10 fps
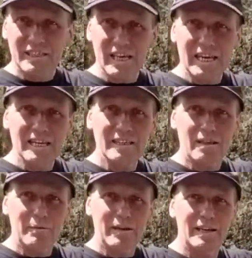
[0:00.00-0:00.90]
at sea,
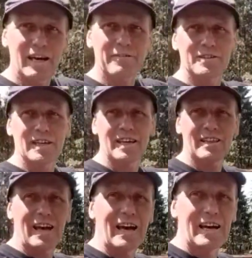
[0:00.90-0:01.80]
so we're going to have to
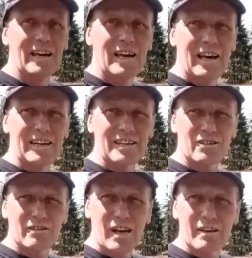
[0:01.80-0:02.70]
hit that.
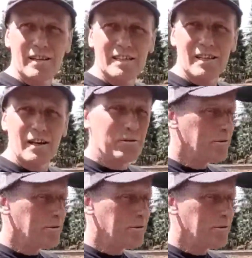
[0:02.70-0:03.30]
And as you know, there's